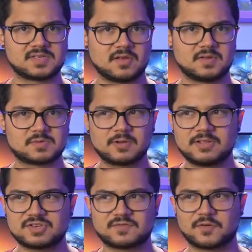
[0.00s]
So it's
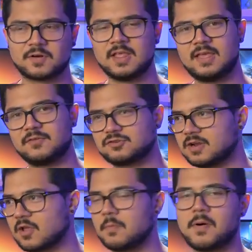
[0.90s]
really just for, if you're
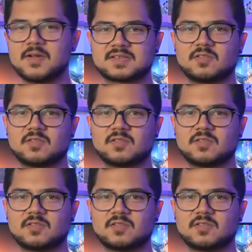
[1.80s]
trying to go balls